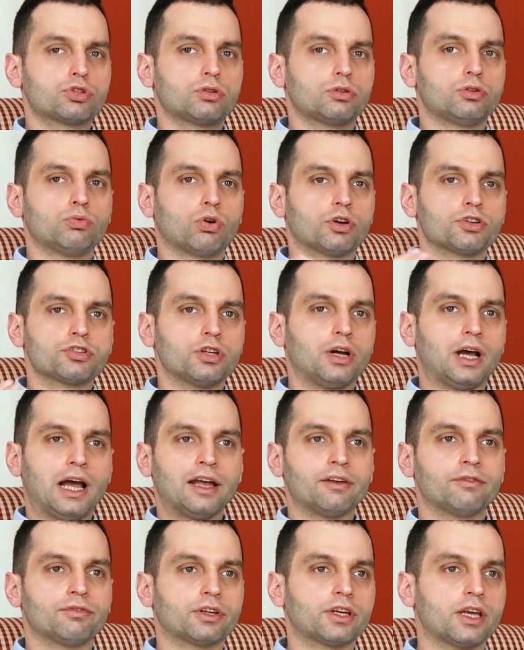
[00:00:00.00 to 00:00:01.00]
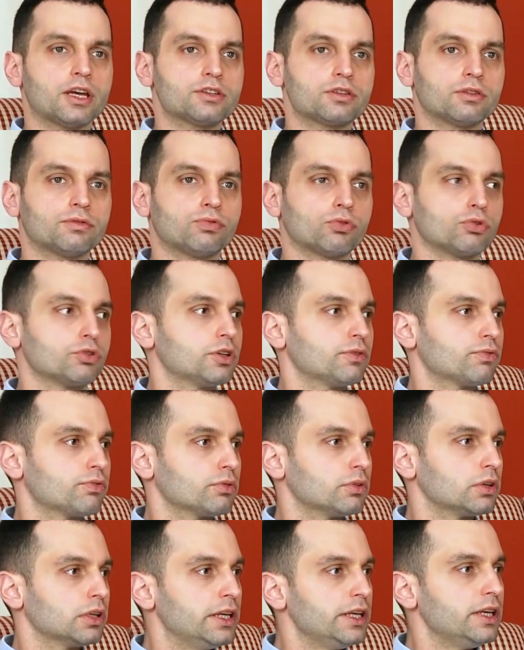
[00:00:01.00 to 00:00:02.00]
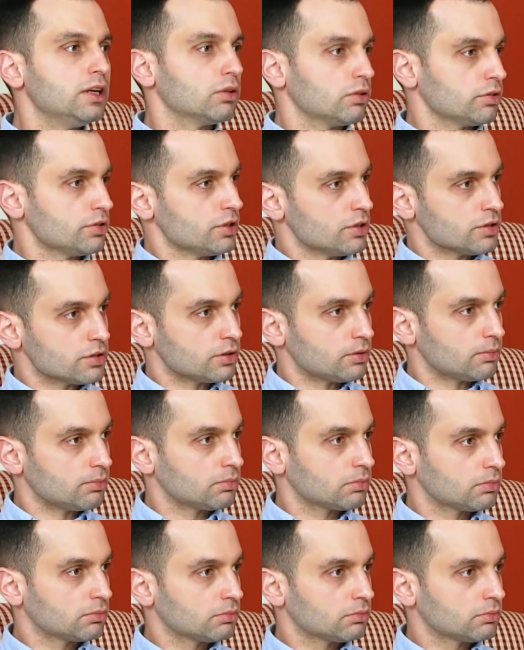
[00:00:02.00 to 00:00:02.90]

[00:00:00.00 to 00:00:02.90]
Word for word: you want to start advocating for a different legal system